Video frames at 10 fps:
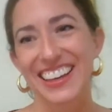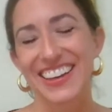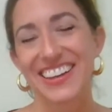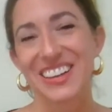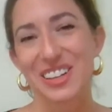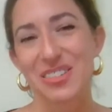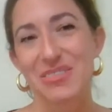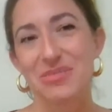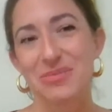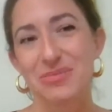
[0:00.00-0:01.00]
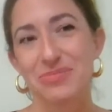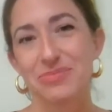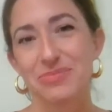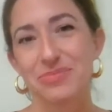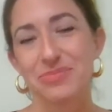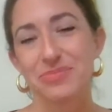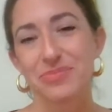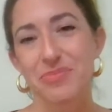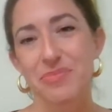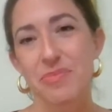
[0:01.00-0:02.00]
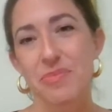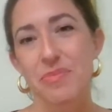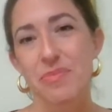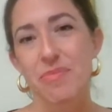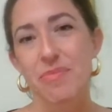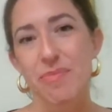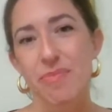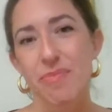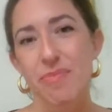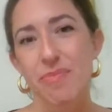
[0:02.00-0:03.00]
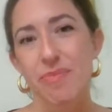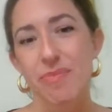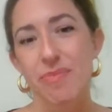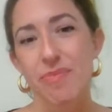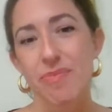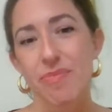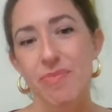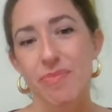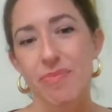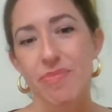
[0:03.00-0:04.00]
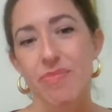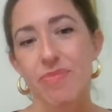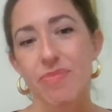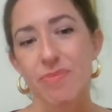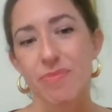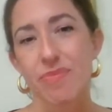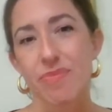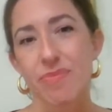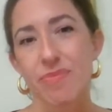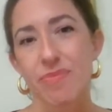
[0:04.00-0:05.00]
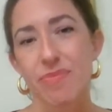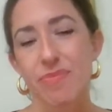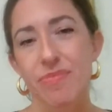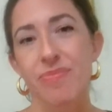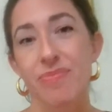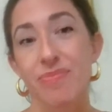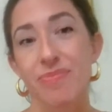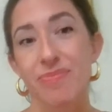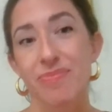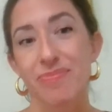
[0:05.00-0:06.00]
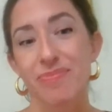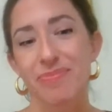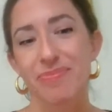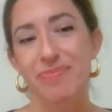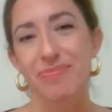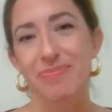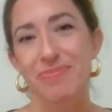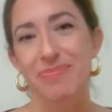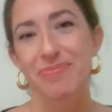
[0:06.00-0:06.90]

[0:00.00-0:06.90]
No words are spoken by the person on screen.